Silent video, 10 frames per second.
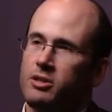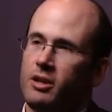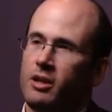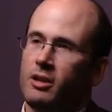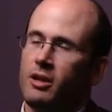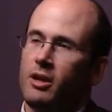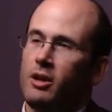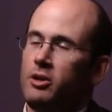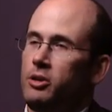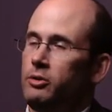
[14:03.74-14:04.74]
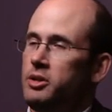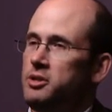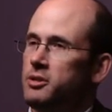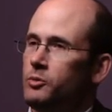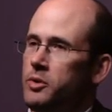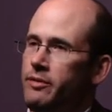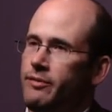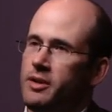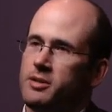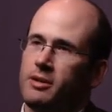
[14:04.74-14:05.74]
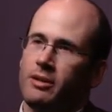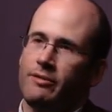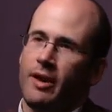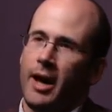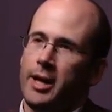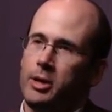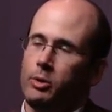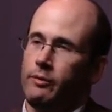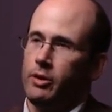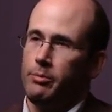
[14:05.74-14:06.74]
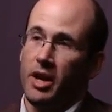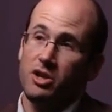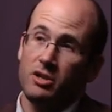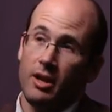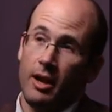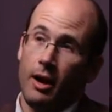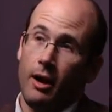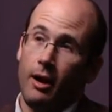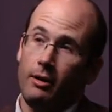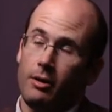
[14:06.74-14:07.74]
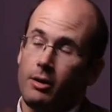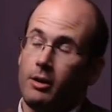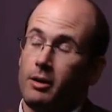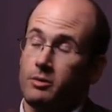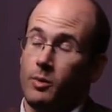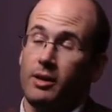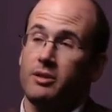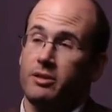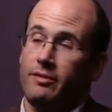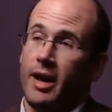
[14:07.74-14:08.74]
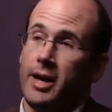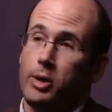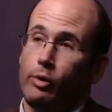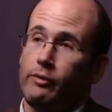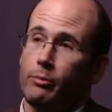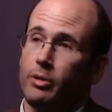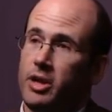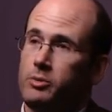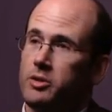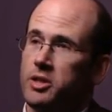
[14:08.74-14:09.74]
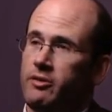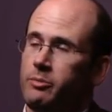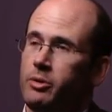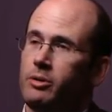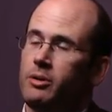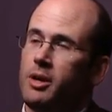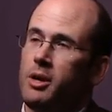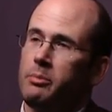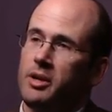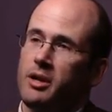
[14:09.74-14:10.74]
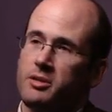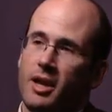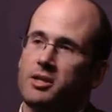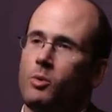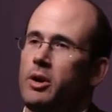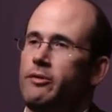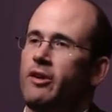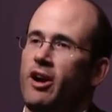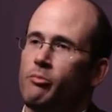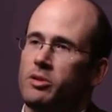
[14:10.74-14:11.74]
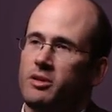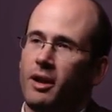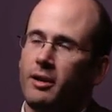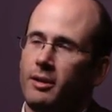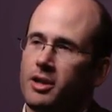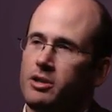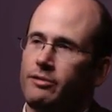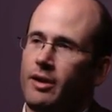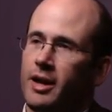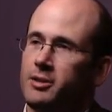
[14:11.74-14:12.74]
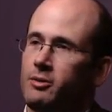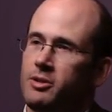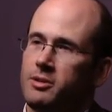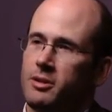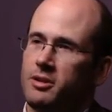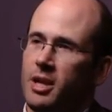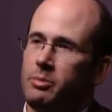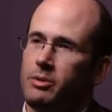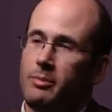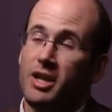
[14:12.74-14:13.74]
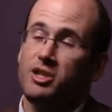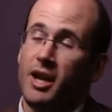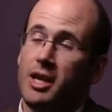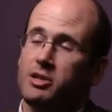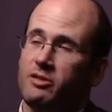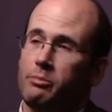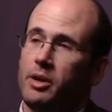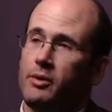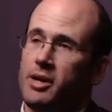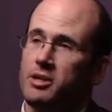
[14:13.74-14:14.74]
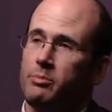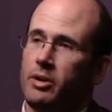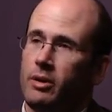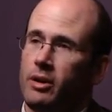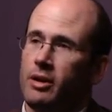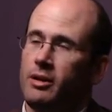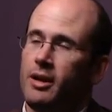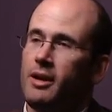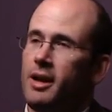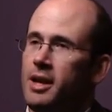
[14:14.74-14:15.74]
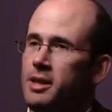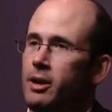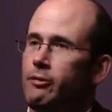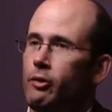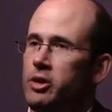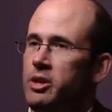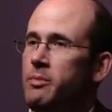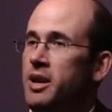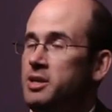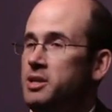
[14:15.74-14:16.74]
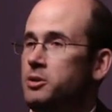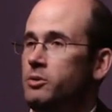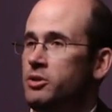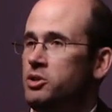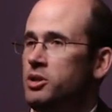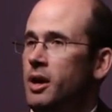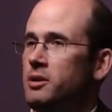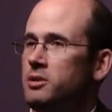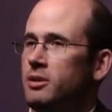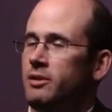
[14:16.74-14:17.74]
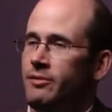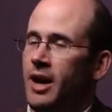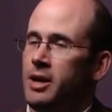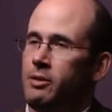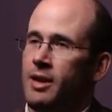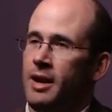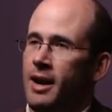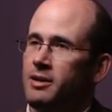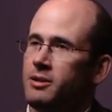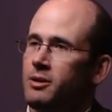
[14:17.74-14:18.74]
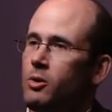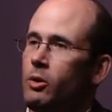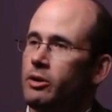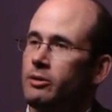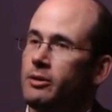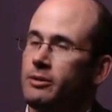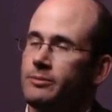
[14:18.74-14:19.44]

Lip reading: sheet, you'll need to revisit the value of your patient AR as well as the value of your pledge receivable, because that 25% collection factor in this example may change from period to period, and therefore you may need to adjust the value of that asset accordingly.